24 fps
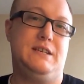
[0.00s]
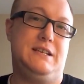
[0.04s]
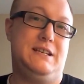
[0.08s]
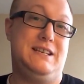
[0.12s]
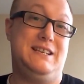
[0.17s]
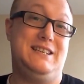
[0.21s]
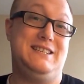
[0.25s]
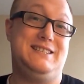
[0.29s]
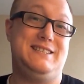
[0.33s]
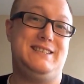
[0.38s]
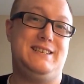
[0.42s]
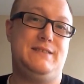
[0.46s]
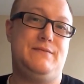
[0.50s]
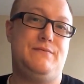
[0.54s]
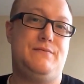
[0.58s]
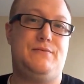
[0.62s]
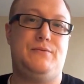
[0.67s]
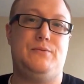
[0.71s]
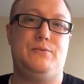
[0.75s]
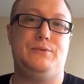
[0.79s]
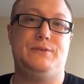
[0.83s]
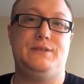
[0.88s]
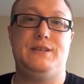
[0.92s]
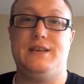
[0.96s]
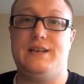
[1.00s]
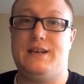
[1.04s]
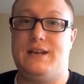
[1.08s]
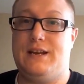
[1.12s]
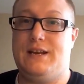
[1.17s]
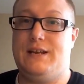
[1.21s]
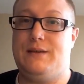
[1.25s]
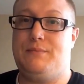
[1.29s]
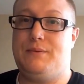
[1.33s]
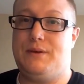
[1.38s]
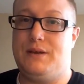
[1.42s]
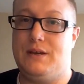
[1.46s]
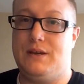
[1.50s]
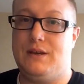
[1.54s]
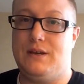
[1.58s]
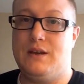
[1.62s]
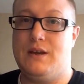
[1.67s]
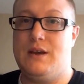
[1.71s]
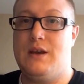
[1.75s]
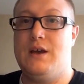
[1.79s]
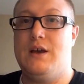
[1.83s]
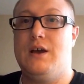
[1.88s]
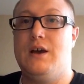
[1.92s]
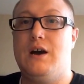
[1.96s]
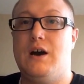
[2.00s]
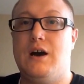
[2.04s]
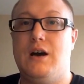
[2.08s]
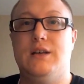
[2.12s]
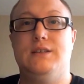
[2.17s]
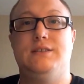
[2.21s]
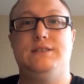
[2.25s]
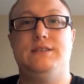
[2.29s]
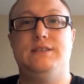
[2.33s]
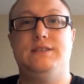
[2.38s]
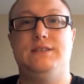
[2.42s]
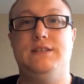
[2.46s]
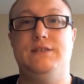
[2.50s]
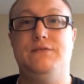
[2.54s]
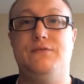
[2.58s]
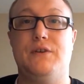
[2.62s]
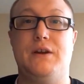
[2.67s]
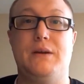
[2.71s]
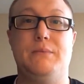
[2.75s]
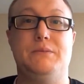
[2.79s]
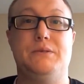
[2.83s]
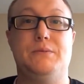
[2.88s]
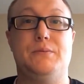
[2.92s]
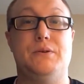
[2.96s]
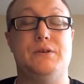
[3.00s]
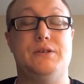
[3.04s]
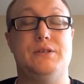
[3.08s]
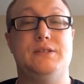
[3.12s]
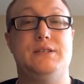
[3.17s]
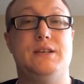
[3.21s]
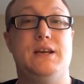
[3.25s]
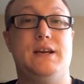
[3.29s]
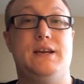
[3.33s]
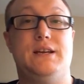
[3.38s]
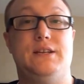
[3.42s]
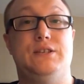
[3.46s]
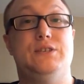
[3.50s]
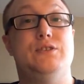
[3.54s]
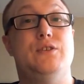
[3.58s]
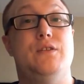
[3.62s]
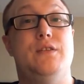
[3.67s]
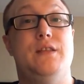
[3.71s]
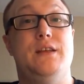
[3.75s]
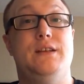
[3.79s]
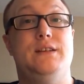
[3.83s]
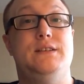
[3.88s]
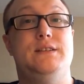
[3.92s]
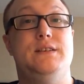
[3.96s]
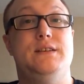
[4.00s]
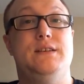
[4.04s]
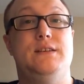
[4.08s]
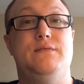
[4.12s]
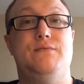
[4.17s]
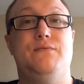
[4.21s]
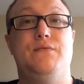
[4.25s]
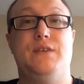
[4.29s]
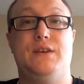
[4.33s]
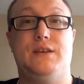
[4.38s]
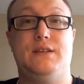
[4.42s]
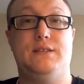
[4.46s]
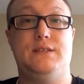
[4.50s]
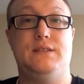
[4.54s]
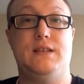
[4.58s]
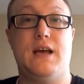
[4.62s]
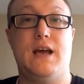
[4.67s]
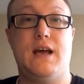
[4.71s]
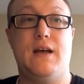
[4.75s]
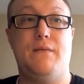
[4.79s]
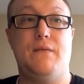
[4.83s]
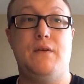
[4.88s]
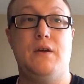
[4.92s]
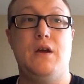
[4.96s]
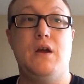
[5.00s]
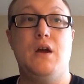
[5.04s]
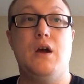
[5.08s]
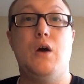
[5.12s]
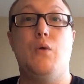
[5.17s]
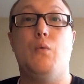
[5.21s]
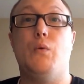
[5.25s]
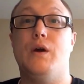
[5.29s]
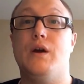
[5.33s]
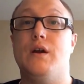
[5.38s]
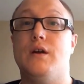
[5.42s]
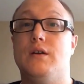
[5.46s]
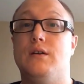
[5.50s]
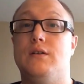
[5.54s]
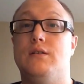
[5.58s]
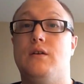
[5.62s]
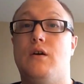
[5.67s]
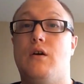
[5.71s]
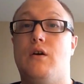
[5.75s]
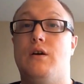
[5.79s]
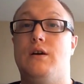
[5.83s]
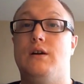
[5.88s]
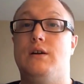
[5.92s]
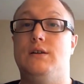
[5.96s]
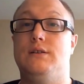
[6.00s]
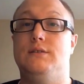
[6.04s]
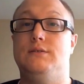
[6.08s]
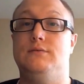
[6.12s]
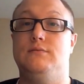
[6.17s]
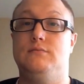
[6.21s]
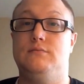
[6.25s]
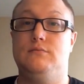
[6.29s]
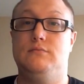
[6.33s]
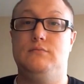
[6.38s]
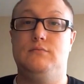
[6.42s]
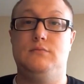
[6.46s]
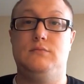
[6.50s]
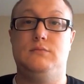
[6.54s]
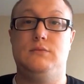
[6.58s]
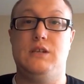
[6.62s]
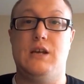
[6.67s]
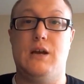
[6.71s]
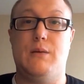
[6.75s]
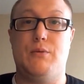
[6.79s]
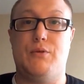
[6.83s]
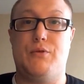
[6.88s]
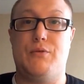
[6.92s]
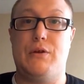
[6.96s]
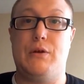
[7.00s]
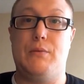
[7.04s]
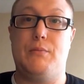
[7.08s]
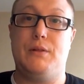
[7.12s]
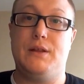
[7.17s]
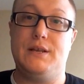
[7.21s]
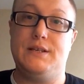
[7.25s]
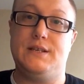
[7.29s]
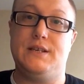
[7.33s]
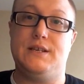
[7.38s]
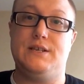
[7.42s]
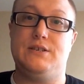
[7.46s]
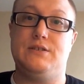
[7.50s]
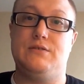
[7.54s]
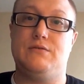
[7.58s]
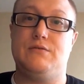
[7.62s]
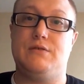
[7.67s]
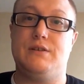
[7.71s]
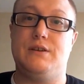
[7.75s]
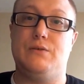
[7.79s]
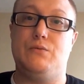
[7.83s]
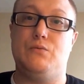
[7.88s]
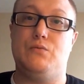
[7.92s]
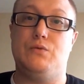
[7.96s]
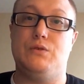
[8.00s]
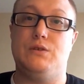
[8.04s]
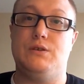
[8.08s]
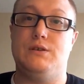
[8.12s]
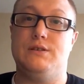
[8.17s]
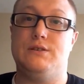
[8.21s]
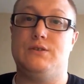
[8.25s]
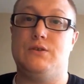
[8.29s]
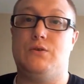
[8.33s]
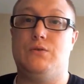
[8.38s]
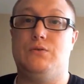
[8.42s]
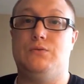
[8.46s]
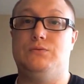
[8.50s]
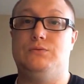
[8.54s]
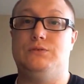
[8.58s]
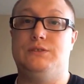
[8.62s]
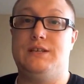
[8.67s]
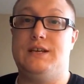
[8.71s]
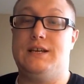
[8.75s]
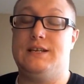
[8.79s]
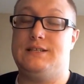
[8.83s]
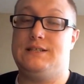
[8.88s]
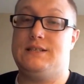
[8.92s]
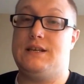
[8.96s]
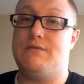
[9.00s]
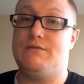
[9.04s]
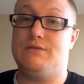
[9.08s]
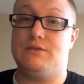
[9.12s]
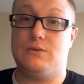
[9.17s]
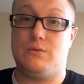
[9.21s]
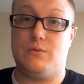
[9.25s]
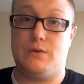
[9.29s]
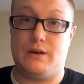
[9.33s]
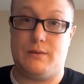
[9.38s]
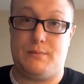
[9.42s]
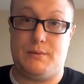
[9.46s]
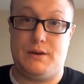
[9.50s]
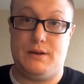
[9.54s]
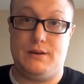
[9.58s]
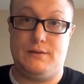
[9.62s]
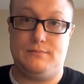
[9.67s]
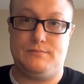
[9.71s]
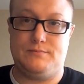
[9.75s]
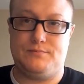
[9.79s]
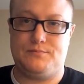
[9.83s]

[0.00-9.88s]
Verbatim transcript: It is in full 1080p, uh, 60 frames per second, so they did fix that where on Diablo 3 on PlayStation 3 was only at 720p.